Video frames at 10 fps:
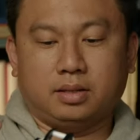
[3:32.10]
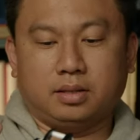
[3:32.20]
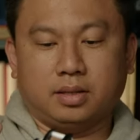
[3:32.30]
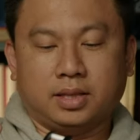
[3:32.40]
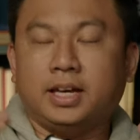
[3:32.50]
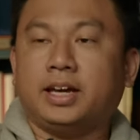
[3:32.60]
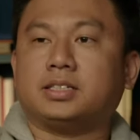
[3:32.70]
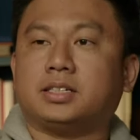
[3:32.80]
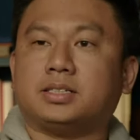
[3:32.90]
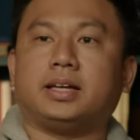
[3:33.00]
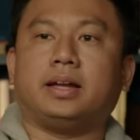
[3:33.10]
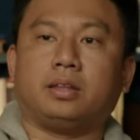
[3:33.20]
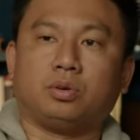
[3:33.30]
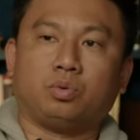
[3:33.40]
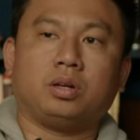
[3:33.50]
the thing is is that
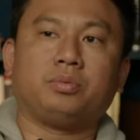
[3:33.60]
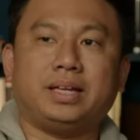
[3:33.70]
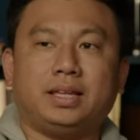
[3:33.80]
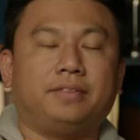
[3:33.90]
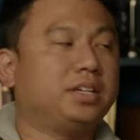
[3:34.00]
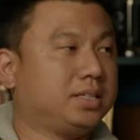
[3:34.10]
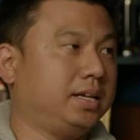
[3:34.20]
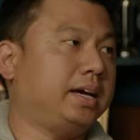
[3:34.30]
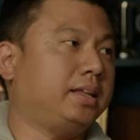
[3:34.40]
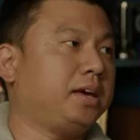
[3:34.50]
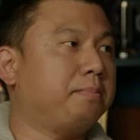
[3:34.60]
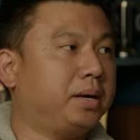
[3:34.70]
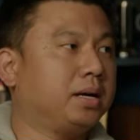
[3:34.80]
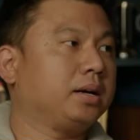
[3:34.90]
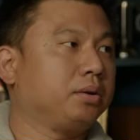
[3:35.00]
the world we live in today, the
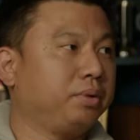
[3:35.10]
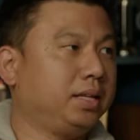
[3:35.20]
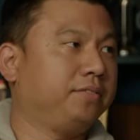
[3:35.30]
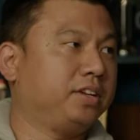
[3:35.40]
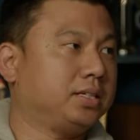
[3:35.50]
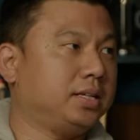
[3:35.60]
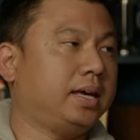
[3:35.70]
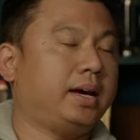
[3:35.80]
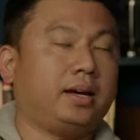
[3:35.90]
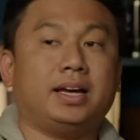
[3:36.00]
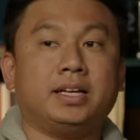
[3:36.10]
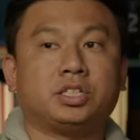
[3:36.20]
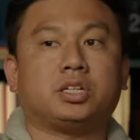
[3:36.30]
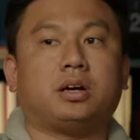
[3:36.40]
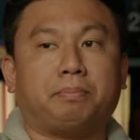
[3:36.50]
America we live in today
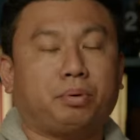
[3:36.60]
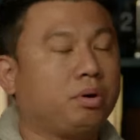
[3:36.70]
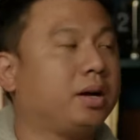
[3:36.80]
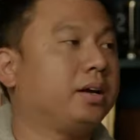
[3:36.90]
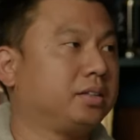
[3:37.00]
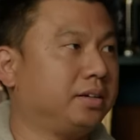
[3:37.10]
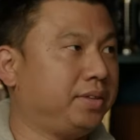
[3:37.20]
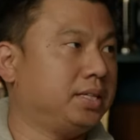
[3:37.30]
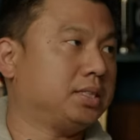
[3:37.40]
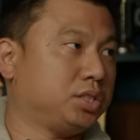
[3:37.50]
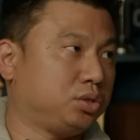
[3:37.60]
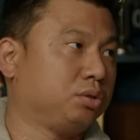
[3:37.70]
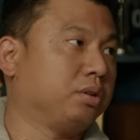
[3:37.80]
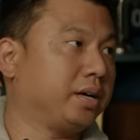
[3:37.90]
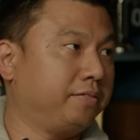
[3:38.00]
is a product of these
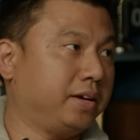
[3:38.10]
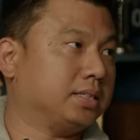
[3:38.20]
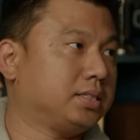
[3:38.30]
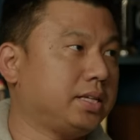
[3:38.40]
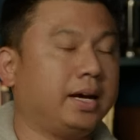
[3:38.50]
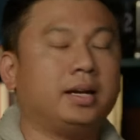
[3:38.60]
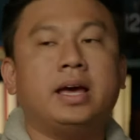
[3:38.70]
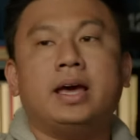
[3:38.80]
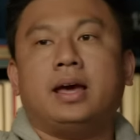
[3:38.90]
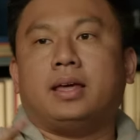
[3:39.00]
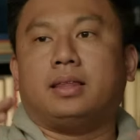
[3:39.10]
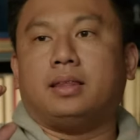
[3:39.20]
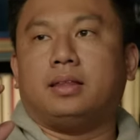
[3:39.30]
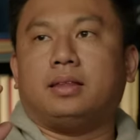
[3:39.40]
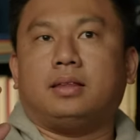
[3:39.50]
historic events. And mm-hmm
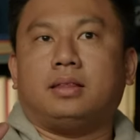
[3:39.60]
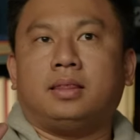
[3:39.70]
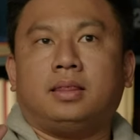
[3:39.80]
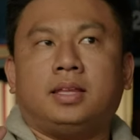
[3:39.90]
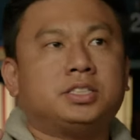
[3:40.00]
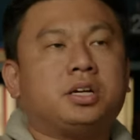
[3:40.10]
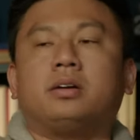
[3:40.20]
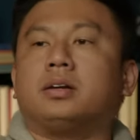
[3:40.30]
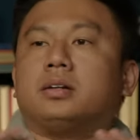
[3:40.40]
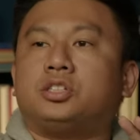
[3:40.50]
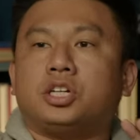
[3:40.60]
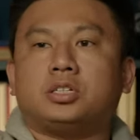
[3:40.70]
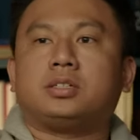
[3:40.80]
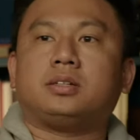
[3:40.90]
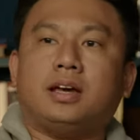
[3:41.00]
these aren't
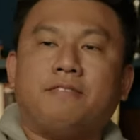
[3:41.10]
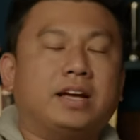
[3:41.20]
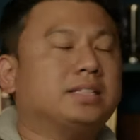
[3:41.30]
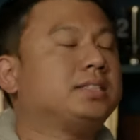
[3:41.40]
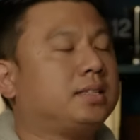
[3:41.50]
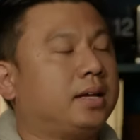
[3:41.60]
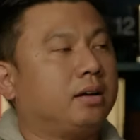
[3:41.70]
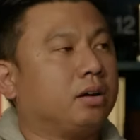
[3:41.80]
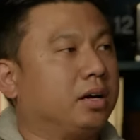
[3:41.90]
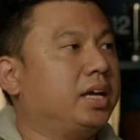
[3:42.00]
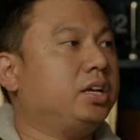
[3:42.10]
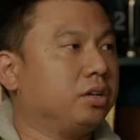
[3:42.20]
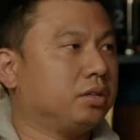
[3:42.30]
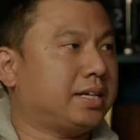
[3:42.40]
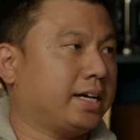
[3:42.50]
just events that are in
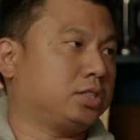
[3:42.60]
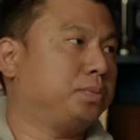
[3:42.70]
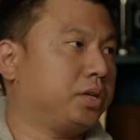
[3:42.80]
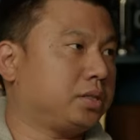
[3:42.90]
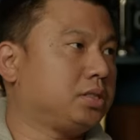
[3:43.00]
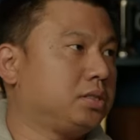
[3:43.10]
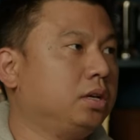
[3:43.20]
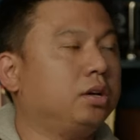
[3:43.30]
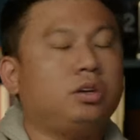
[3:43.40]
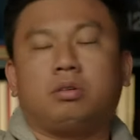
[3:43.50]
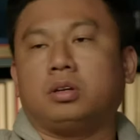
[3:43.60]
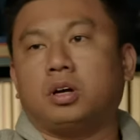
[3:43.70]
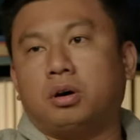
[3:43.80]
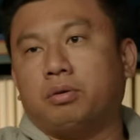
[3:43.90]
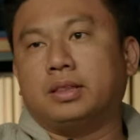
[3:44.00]
your textbooks. You know, you could
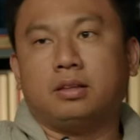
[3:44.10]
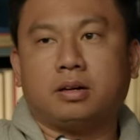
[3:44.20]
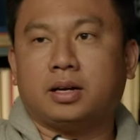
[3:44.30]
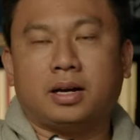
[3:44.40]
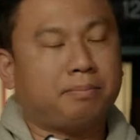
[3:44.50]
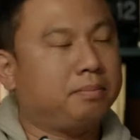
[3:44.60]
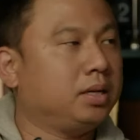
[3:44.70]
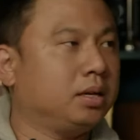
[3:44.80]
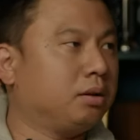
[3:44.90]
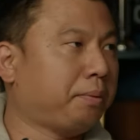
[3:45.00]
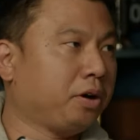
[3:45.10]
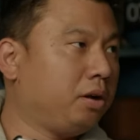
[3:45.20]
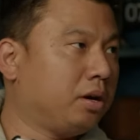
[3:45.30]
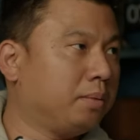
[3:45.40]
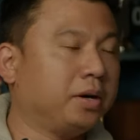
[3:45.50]
go and look up, you know, Pearl
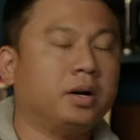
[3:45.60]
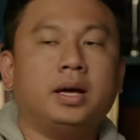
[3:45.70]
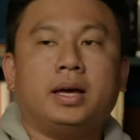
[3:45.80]
Harbor